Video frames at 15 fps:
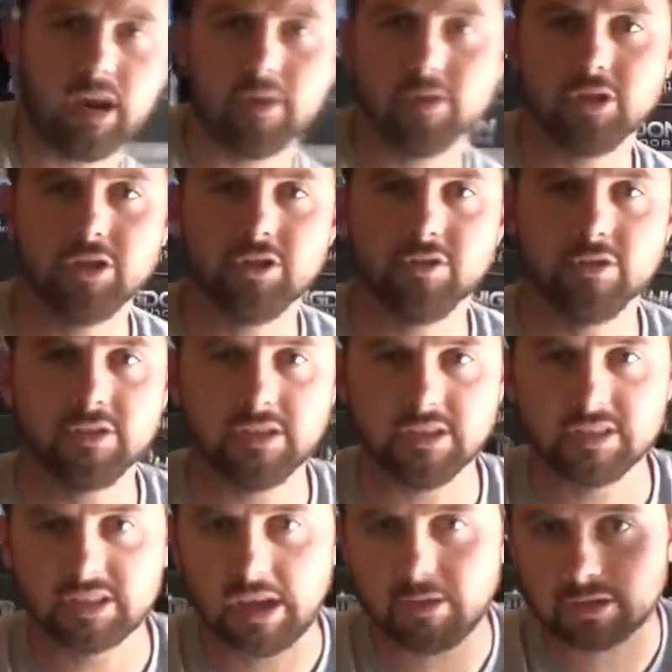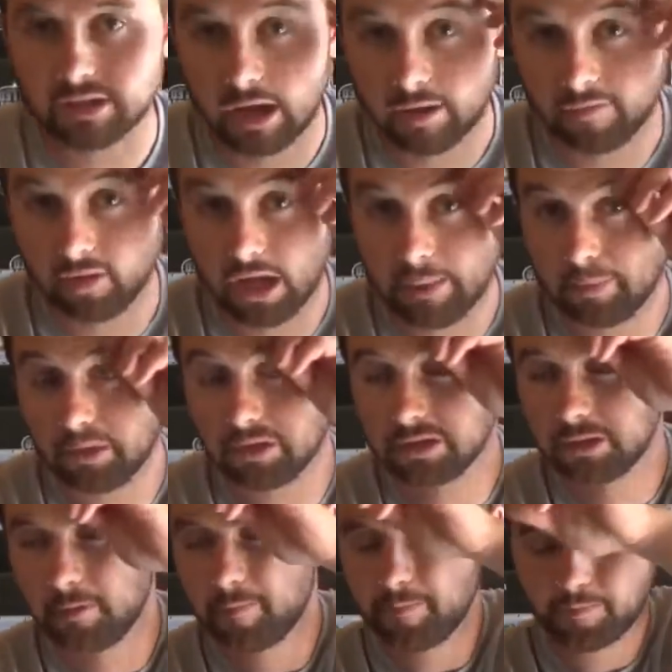I would use the Silosock
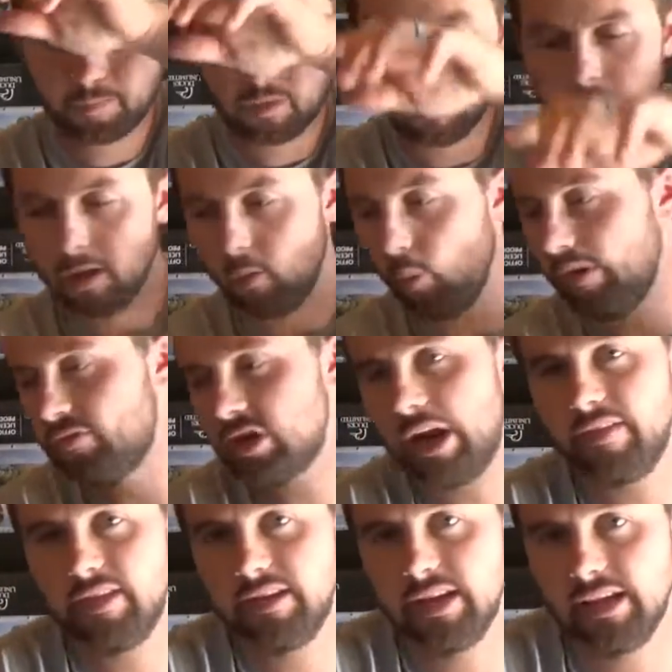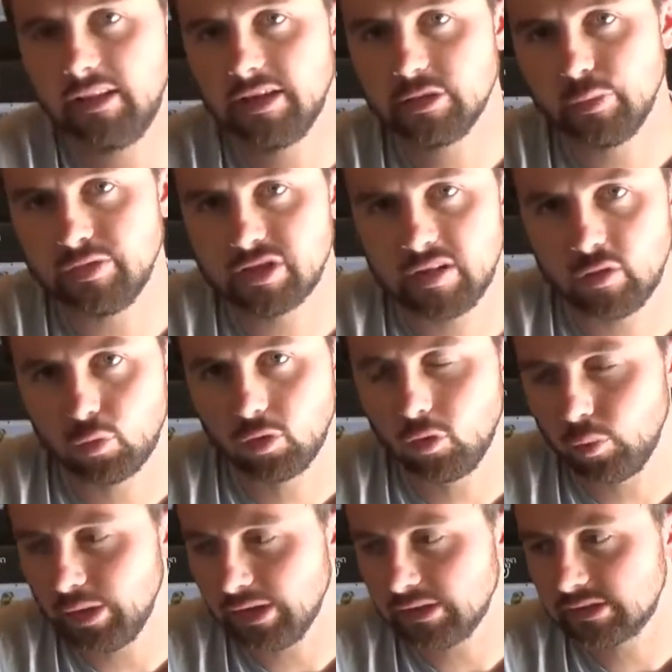Flappers. We tried the Deadlies and we tried the
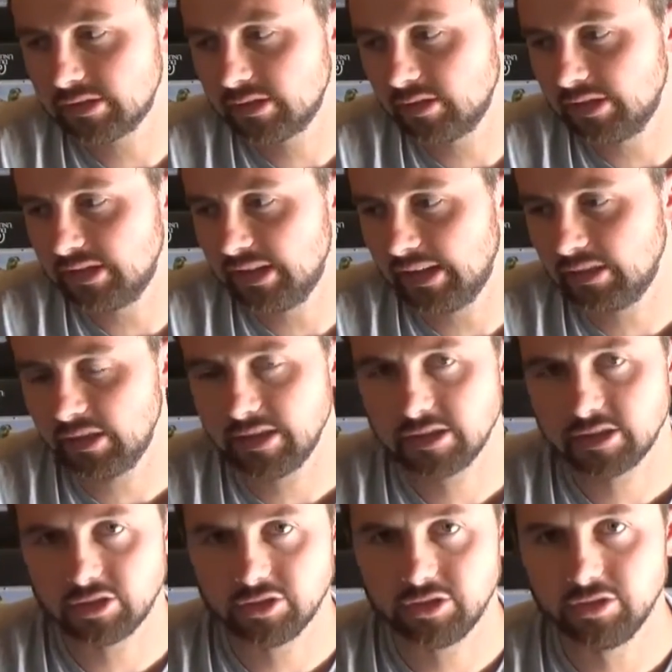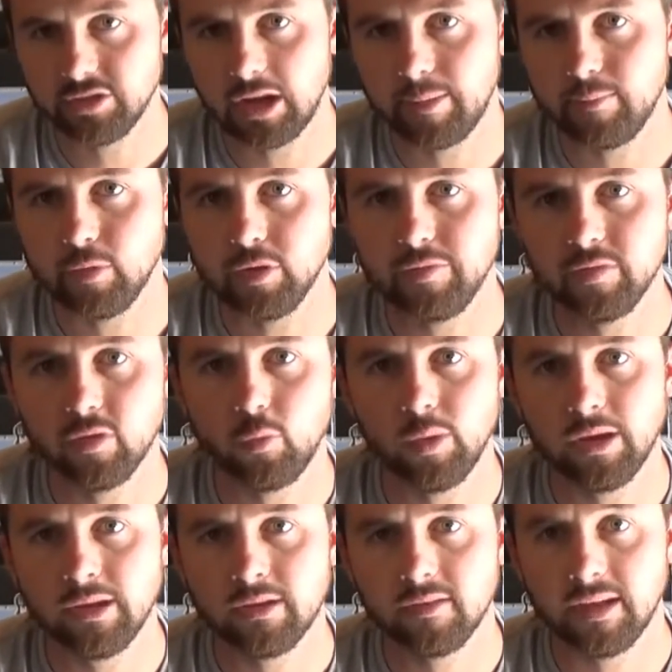Real Wings. The Deadlies do not move in the
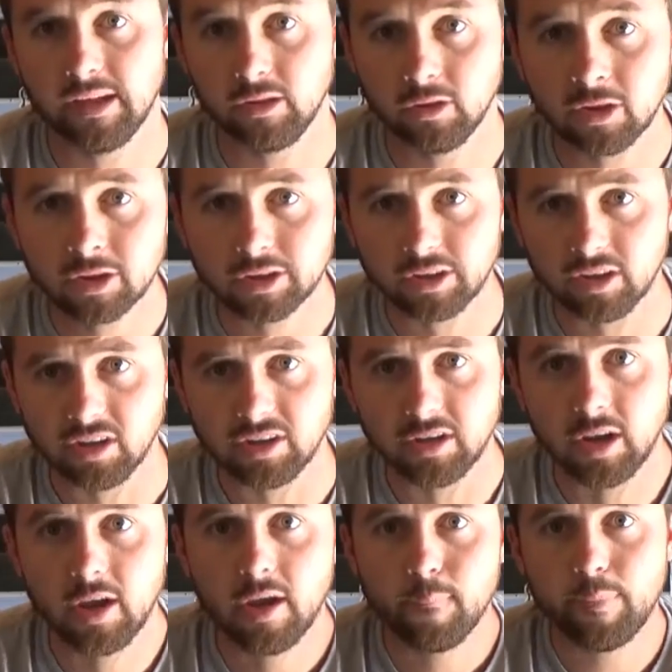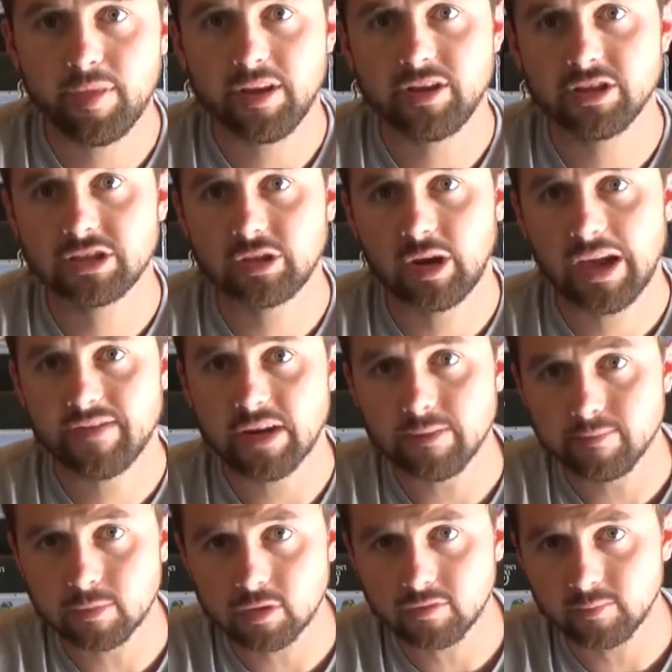wind. They look good, but they just don't have any
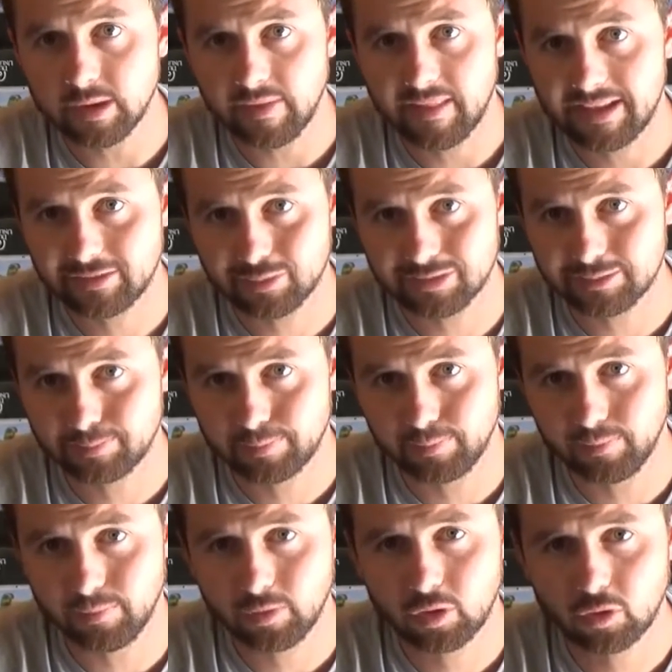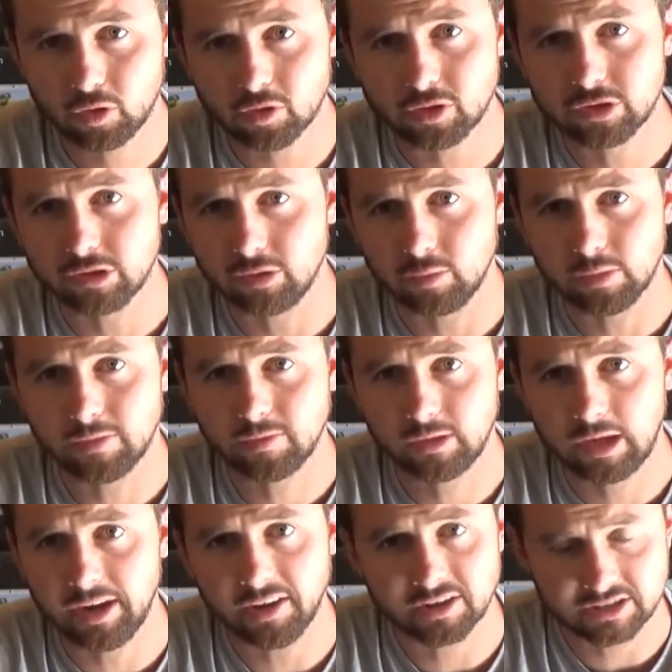movement, and that's what's crucial with
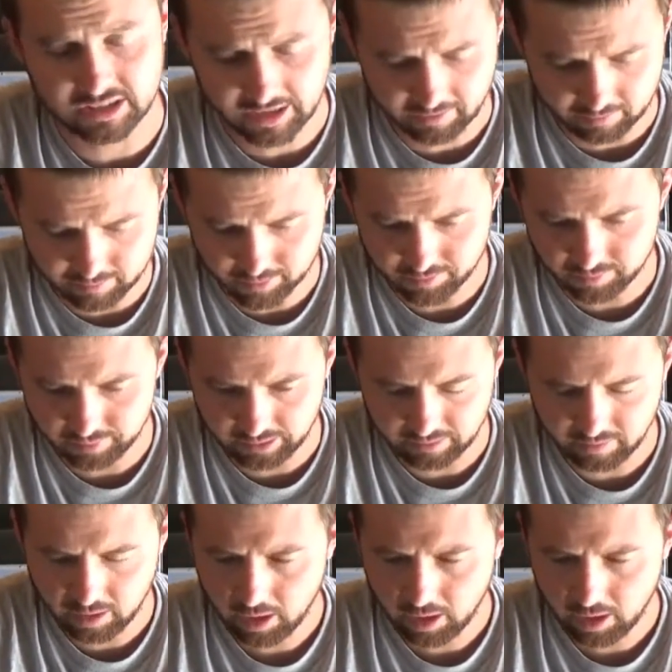flyers, is having movement.